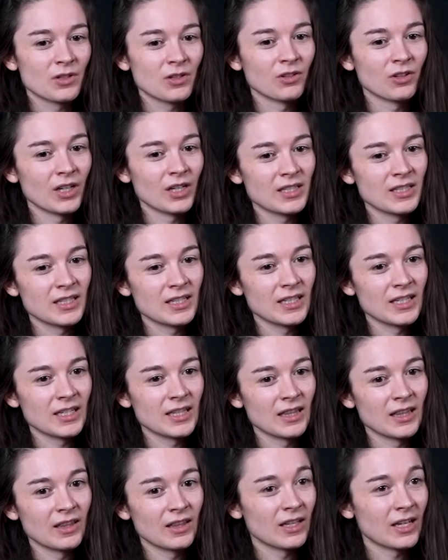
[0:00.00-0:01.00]
created
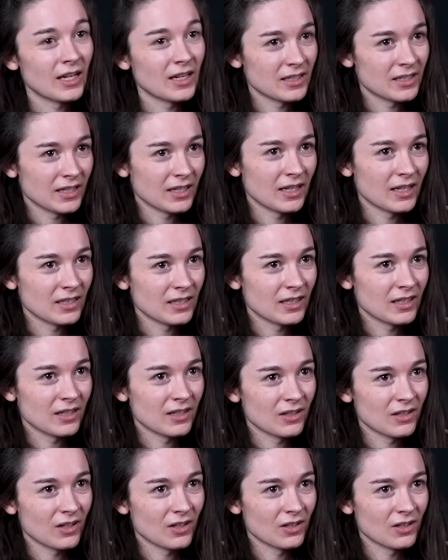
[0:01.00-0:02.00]
in the
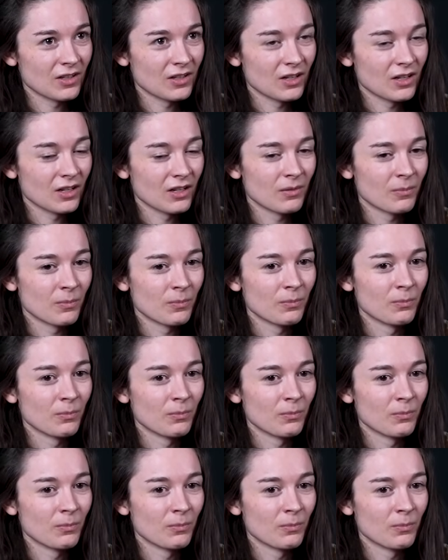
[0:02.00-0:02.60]
1880s under